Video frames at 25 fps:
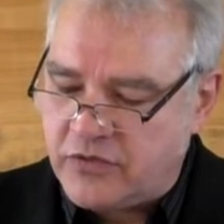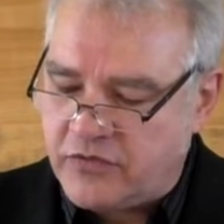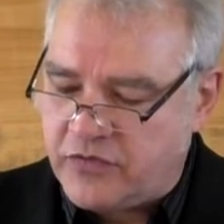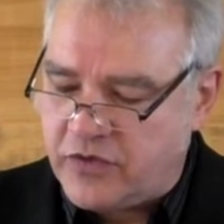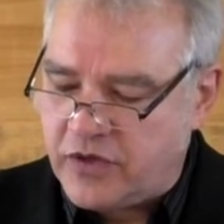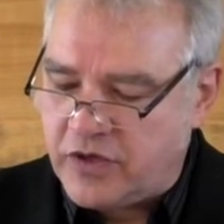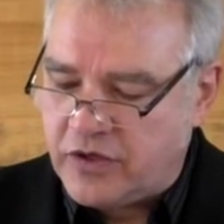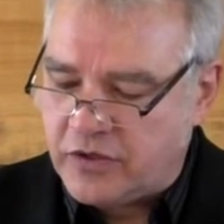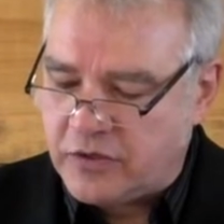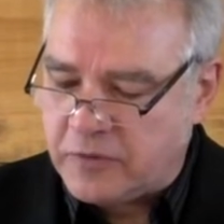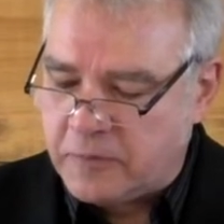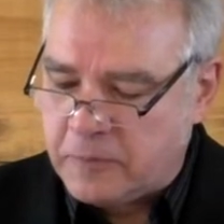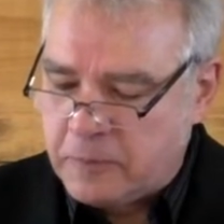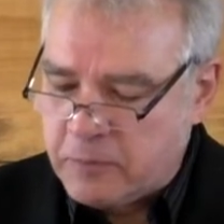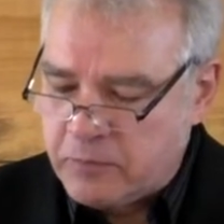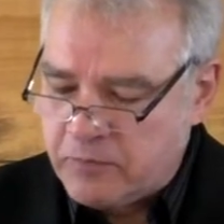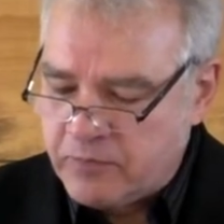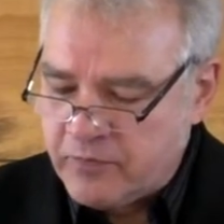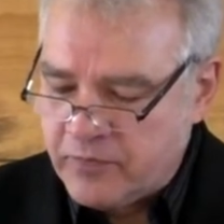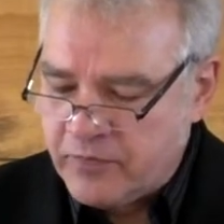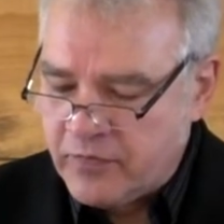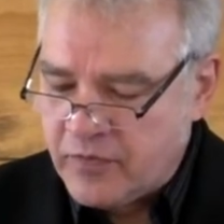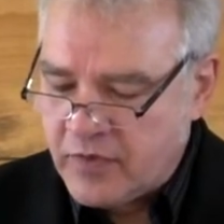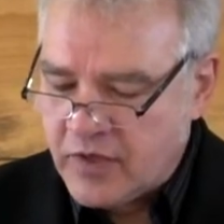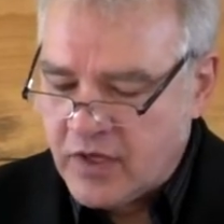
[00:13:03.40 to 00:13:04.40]
of the field
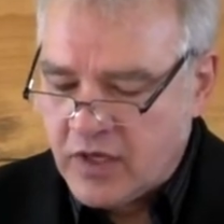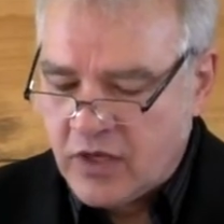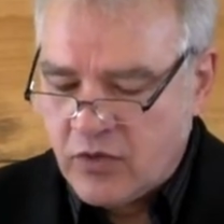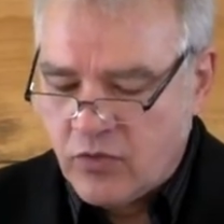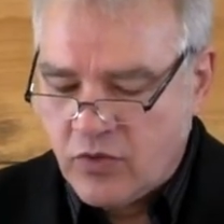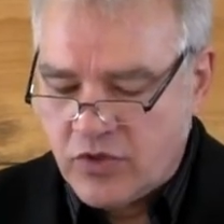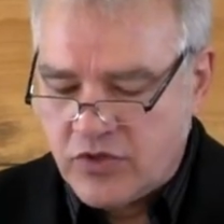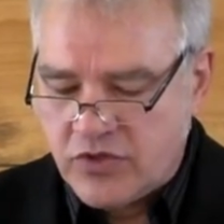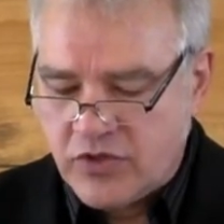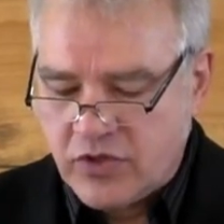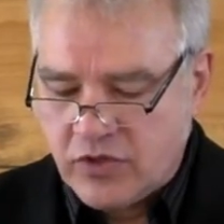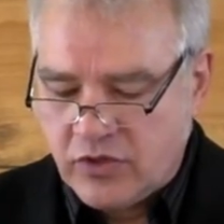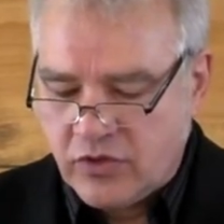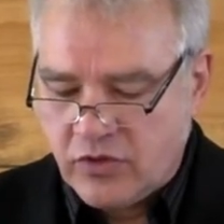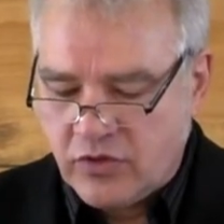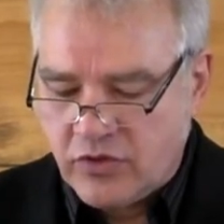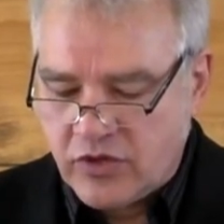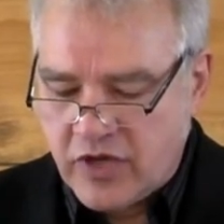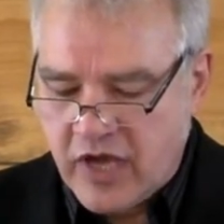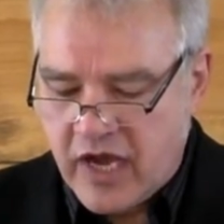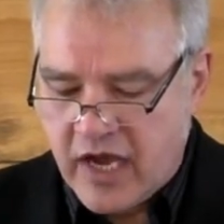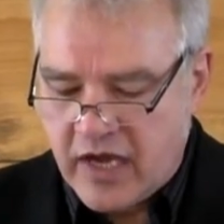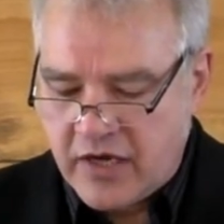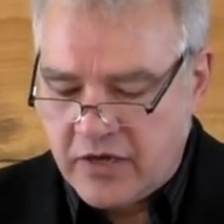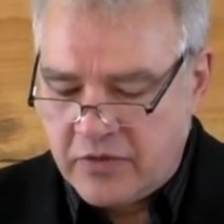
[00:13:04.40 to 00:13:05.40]
which the
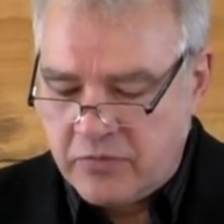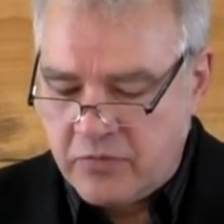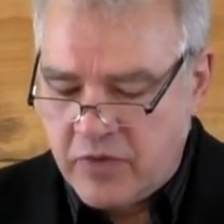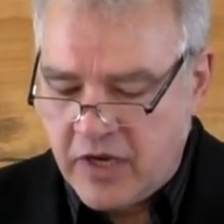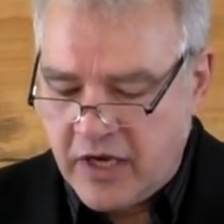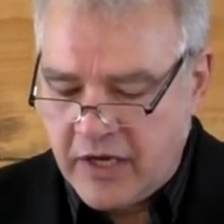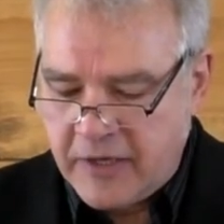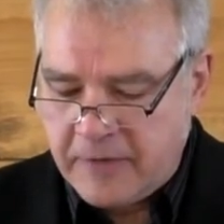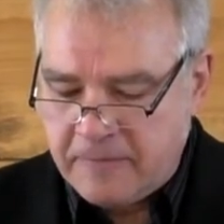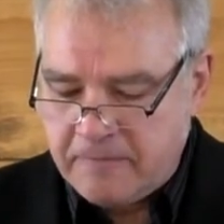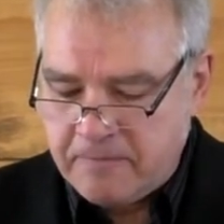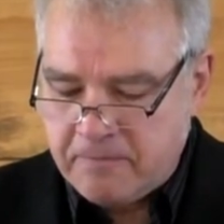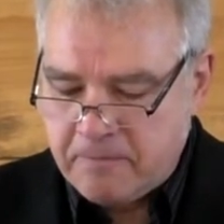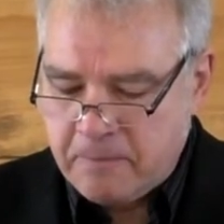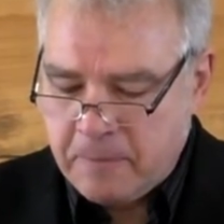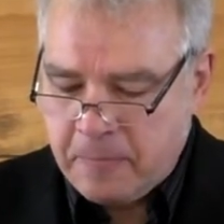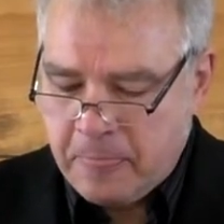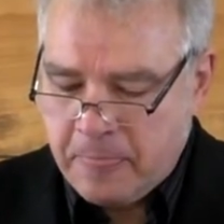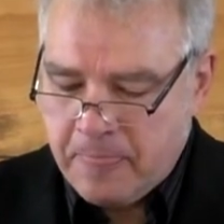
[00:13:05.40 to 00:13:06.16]
Lord God had made.